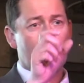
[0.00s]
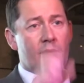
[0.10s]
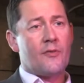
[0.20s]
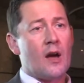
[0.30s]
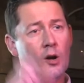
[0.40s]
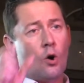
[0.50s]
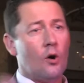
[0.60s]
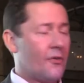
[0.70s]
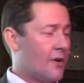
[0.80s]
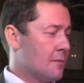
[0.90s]
If they're
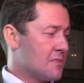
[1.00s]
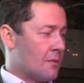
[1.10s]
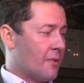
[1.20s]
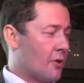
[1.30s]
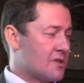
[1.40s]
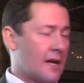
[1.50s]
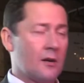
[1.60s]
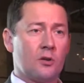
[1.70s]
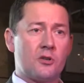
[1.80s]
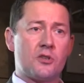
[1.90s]
core themes, then we've got
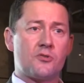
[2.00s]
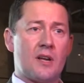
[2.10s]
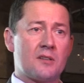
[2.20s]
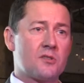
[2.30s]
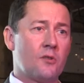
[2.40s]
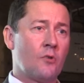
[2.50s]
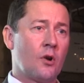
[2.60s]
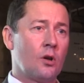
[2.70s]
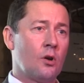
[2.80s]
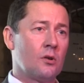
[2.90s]
technology strands that
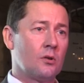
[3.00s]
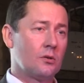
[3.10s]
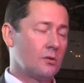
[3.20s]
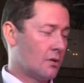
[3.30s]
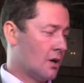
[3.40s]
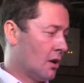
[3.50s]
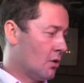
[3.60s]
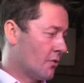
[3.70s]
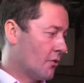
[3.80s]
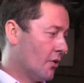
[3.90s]
run
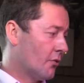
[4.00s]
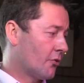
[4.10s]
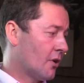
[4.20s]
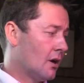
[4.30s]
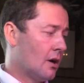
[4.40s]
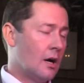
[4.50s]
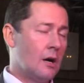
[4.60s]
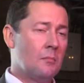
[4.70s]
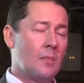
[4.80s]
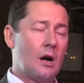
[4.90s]
along those,
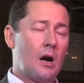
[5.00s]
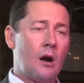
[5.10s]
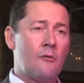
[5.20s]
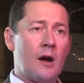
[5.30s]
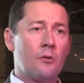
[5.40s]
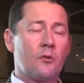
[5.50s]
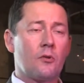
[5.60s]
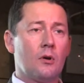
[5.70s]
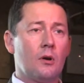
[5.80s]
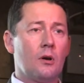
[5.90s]

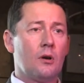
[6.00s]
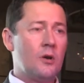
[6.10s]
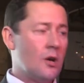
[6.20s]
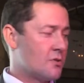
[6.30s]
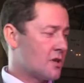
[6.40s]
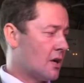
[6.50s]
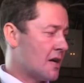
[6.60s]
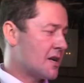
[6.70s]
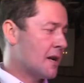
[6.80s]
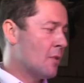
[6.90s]
around
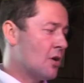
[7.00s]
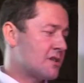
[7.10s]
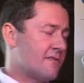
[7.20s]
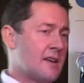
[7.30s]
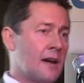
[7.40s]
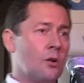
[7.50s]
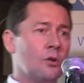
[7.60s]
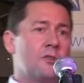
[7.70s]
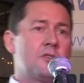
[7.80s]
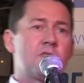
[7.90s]
utilising immersive
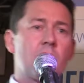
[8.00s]
technologies.